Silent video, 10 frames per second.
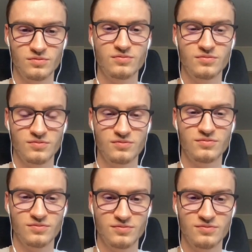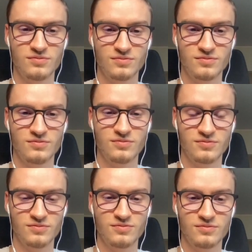
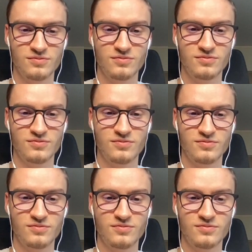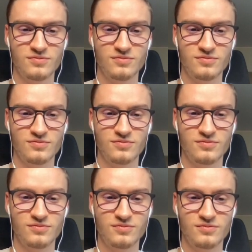
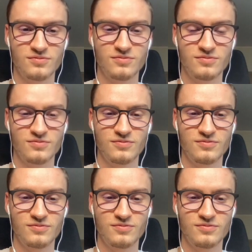The person shown says nothing.